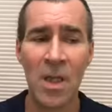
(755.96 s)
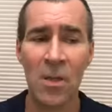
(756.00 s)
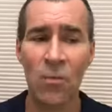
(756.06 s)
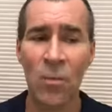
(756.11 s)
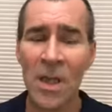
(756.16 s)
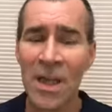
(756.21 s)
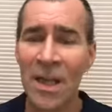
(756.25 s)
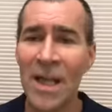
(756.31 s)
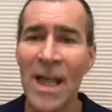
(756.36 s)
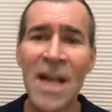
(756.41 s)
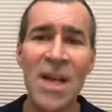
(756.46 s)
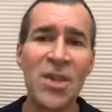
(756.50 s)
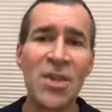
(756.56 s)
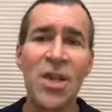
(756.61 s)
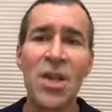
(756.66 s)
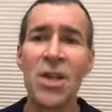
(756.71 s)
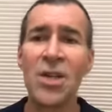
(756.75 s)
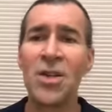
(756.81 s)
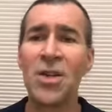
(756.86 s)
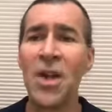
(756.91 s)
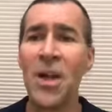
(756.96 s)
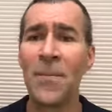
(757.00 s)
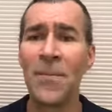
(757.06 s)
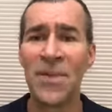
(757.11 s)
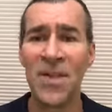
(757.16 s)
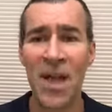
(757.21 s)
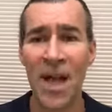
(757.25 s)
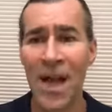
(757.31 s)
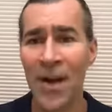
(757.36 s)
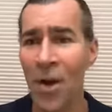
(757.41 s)

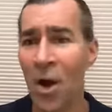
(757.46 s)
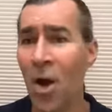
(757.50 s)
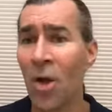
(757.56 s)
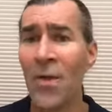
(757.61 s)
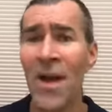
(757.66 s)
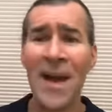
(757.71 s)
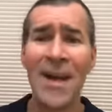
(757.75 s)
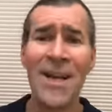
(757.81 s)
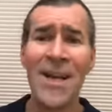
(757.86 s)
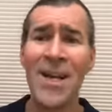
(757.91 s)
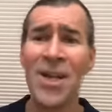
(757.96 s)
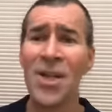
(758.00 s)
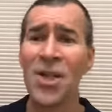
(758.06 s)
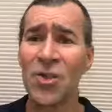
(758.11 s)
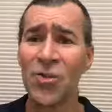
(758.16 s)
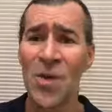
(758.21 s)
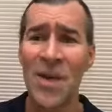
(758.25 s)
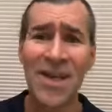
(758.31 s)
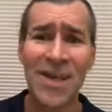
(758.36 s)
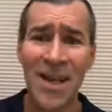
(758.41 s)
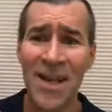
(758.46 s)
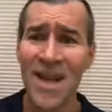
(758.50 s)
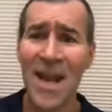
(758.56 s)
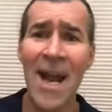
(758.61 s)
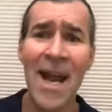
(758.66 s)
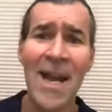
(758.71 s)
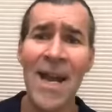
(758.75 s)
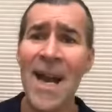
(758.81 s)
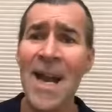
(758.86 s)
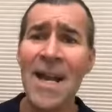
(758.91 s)
relationships and all that history to
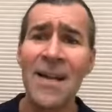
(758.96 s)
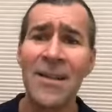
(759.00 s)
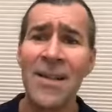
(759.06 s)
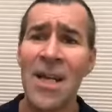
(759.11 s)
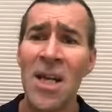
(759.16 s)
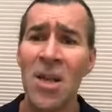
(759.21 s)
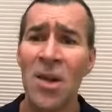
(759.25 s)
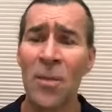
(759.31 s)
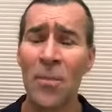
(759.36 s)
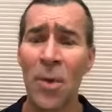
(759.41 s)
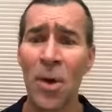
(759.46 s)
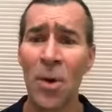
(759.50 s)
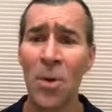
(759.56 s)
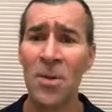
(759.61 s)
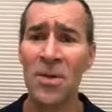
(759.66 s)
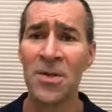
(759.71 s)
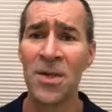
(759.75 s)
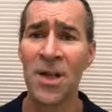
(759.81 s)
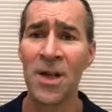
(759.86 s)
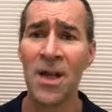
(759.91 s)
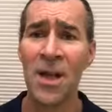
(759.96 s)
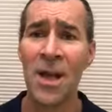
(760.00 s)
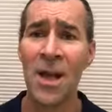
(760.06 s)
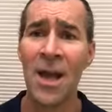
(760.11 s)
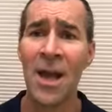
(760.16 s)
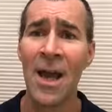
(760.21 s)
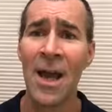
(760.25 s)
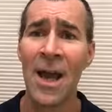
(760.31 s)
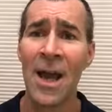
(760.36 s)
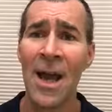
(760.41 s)
that 18th person,
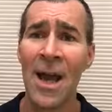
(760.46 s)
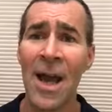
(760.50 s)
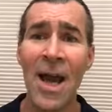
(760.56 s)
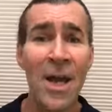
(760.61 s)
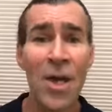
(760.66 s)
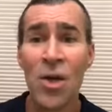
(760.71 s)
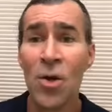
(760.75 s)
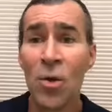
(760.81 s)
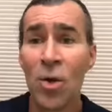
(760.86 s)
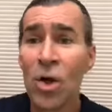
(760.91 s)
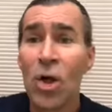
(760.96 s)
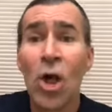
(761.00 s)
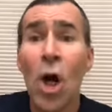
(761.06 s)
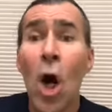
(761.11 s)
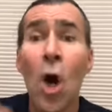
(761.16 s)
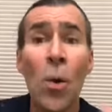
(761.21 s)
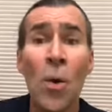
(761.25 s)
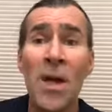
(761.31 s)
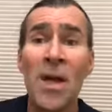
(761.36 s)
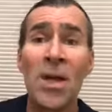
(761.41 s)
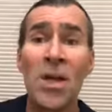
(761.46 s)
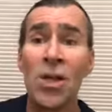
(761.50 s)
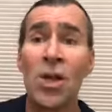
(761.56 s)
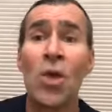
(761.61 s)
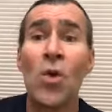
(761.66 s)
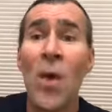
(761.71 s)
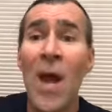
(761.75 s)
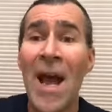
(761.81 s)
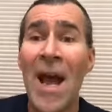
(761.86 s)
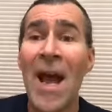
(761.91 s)
and you're going
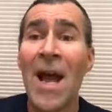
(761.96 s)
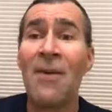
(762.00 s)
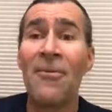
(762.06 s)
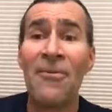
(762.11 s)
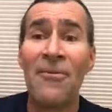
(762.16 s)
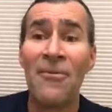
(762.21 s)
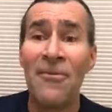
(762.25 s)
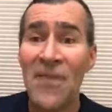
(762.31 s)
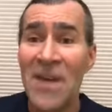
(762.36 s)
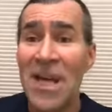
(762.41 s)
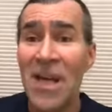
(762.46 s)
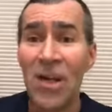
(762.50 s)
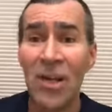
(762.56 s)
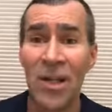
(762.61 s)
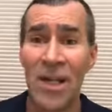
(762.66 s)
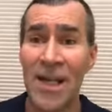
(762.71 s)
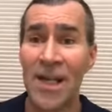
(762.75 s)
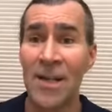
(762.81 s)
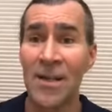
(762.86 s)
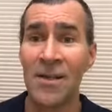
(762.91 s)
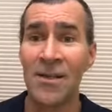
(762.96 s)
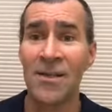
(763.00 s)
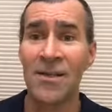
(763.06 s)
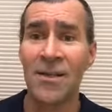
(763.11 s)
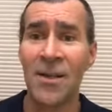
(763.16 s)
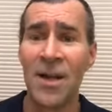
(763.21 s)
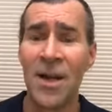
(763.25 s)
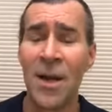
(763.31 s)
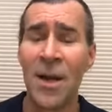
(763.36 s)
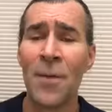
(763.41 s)
to have
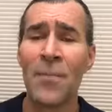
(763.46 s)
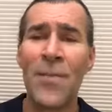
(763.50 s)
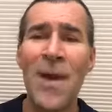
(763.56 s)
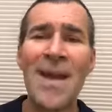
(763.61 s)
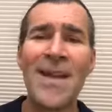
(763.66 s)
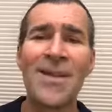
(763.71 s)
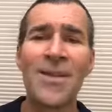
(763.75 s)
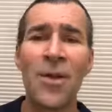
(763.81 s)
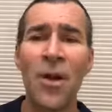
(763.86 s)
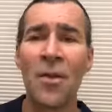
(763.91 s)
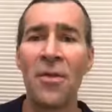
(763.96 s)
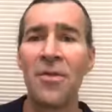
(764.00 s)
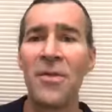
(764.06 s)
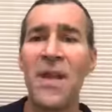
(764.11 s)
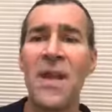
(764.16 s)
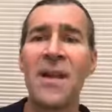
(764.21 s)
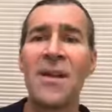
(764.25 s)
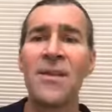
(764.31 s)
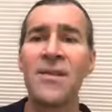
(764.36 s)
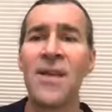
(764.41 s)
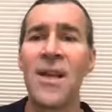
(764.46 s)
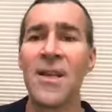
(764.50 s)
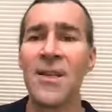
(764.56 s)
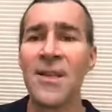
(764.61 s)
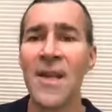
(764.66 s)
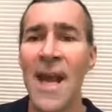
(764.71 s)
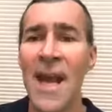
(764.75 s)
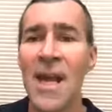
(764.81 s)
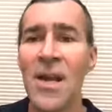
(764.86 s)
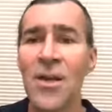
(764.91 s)
feelings based on things
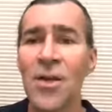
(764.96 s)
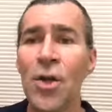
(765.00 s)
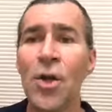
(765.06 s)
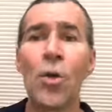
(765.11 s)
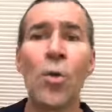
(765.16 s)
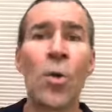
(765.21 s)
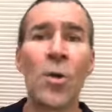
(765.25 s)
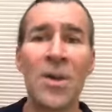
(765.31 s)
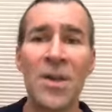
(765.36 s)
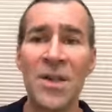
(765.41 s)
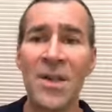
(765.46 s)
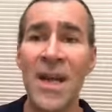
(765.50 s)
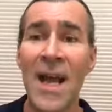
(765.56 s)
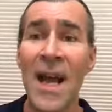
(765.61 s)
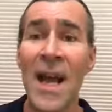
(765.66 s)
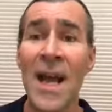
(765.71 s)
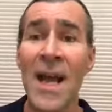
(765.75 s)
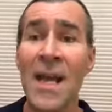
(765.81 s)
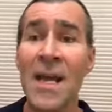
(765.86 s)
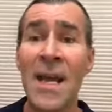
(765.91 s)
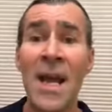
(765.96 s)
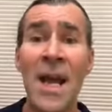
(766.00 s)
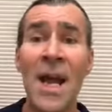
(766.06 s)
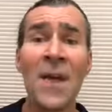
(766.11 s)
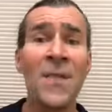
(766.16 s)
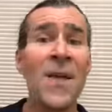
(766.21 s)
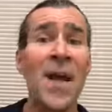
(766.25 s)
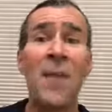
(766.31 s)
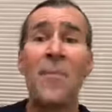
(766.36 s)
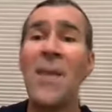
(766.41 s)
that they do or say
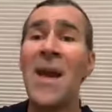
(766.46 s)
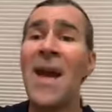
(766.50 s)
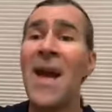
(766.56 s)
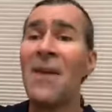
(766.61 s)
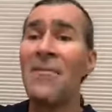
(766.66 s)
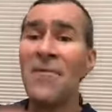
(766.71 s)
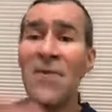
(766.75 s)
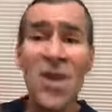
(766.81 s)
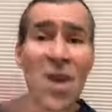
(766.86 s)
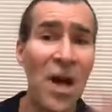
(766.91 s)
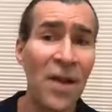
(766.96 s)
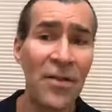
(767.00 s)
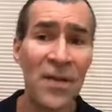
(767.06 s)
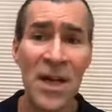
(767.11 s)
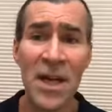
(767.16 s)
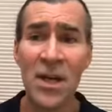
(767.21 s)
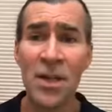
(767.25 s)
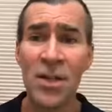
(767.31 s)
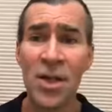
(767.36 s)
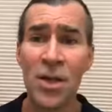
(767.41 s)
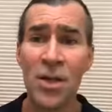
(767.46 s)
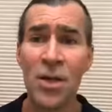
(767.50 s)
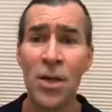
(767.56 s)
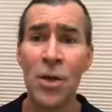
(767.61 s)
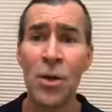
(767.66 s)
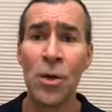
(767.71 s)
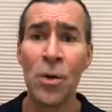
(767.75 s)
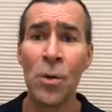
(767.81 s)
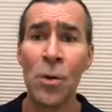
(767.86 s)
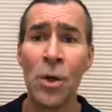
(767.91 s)
that may have nothing to
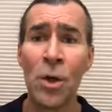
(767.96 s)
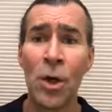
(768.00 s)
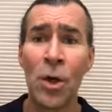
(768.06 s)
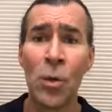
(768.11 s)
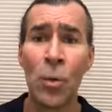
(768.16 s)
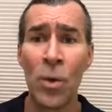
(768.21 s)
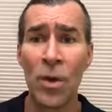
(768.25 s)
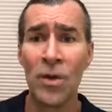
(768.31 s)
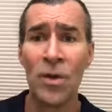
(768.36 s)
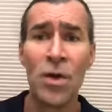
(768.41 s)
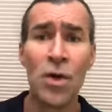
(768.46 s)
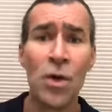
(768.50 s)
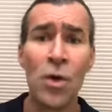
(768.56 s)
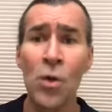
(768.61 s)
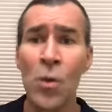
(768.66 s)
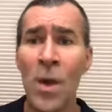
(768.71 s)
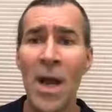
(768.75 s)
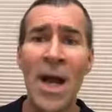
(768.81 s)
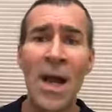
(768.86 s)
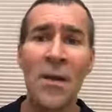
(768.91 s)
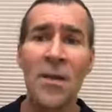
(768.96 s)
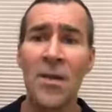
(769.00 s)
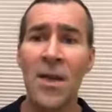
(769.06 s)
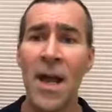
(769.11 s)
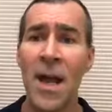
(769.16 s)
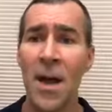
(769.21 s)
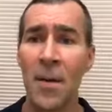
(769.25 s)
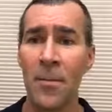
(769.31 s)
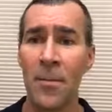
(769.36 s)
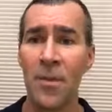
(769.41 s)
do with you and
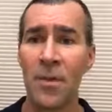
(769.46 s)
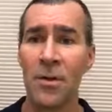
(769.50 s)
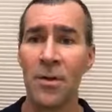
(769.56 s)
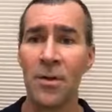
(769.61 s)
them.